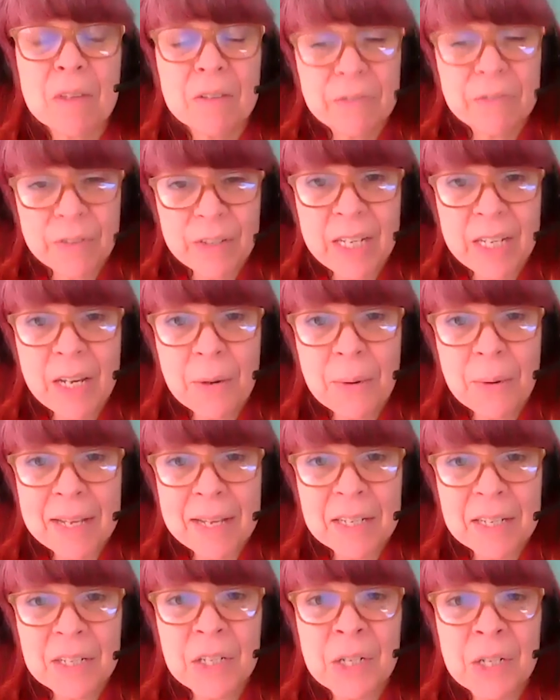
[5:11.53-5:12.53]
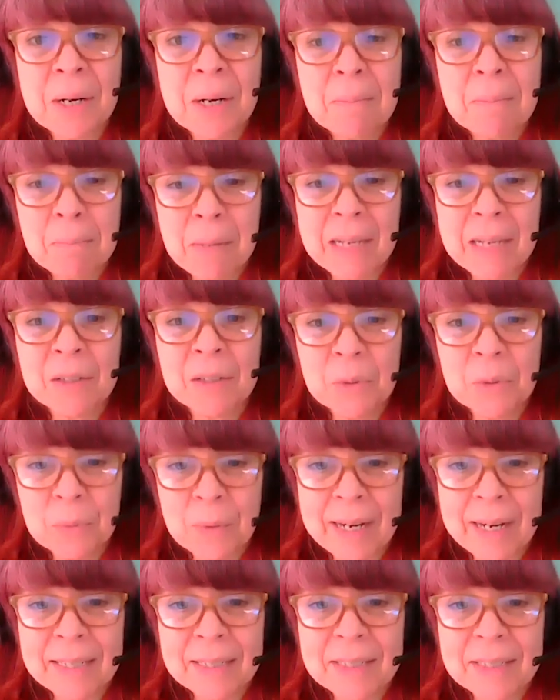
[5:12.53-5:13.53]
Video Editor, Michael
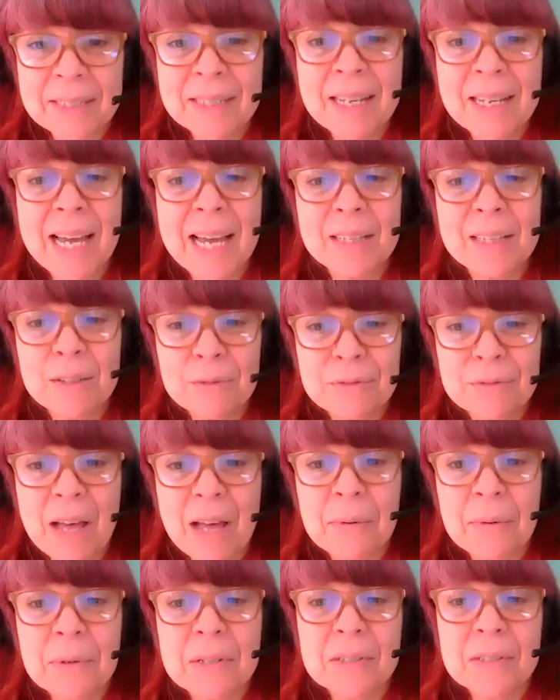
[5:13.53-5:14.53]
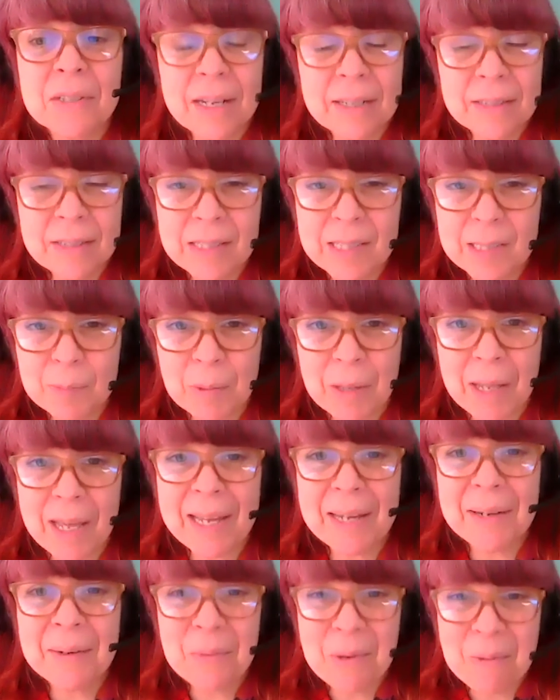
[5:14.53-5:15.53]
Wright, and the flowers on
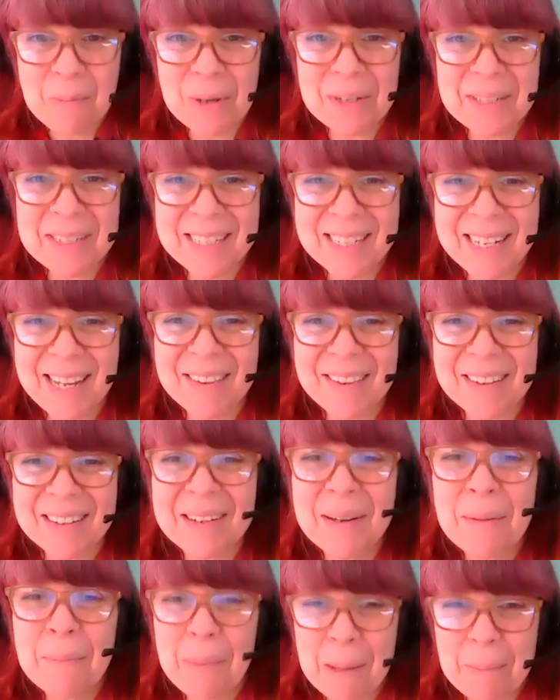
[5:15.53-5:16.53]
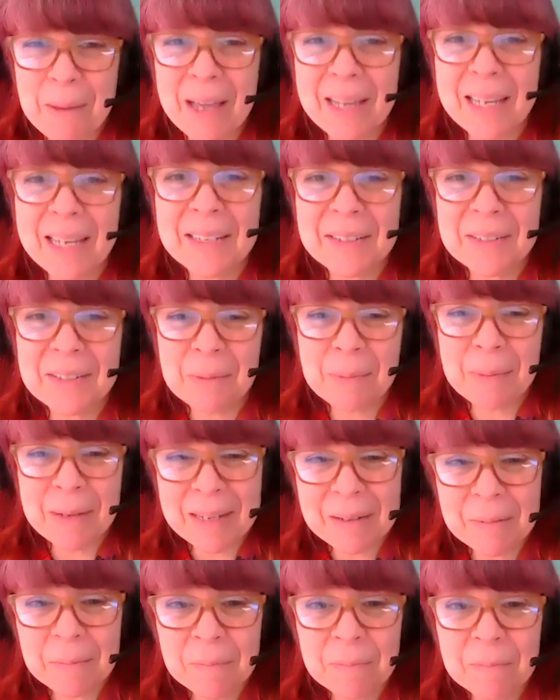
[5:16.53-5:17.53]
display were put together by Peggy
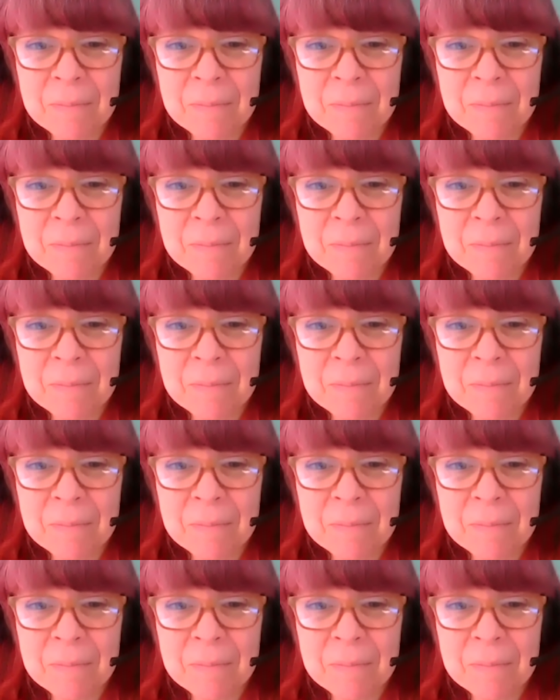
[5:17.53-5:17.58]
Derby.